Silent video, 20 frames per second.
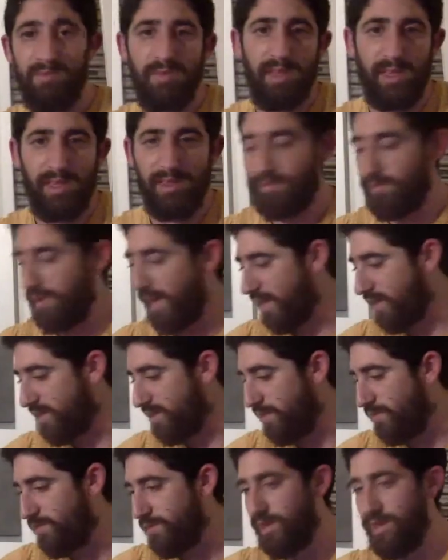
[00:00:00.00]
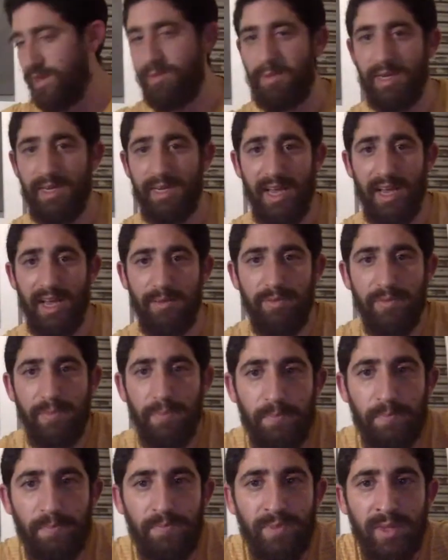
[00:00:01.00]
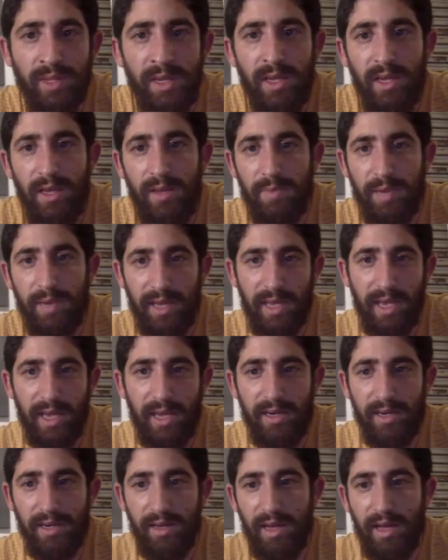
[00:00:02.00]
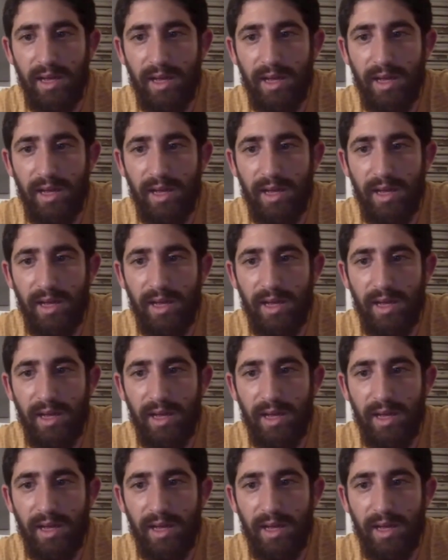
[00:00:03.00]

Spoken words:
The bag itself is a little bit damp, but again,